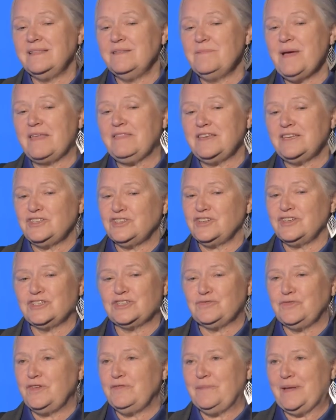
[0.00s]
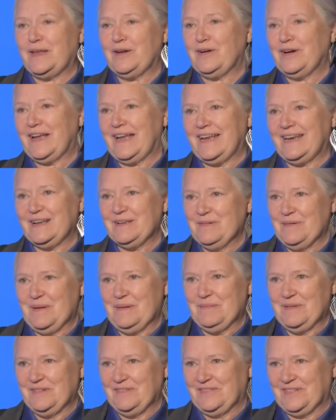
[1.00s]
the Methodist Church, we've been ordaining
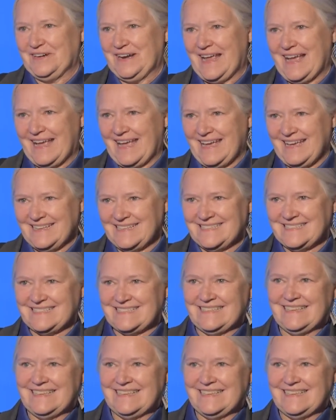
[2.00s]
women for decades.